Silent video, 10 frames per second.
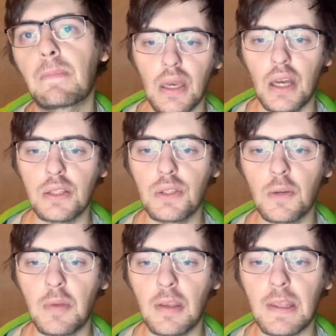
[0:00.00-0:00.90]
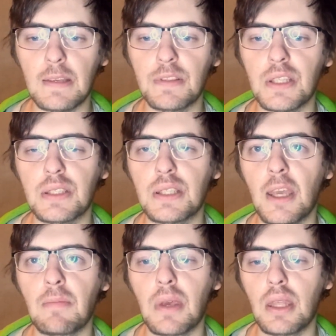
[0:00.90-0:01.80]
Assuming it's the
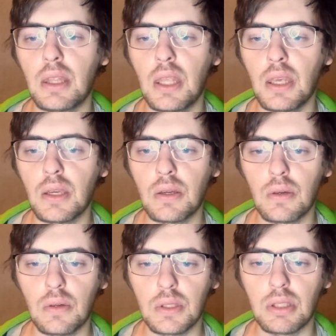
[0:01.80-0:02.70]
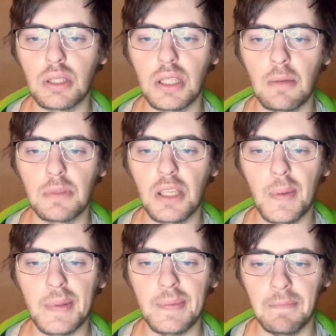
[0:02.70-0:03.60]
same ending or the same
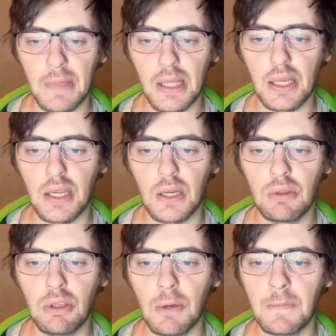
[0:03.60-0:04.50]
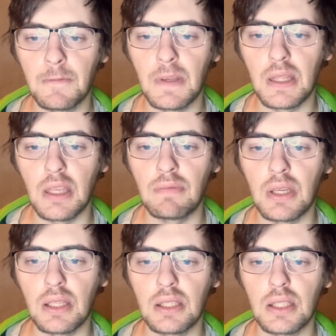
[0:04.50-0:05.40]
similar outcome with
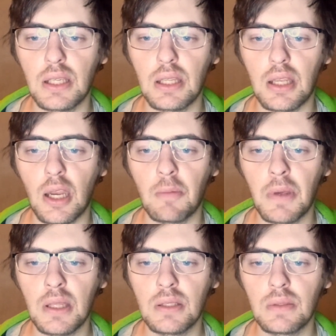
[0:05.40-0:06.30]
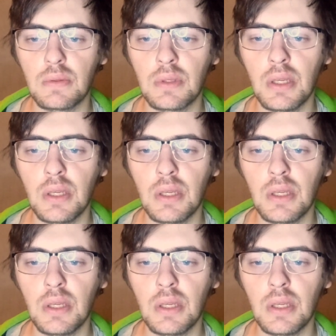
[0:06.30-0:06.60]
different character events,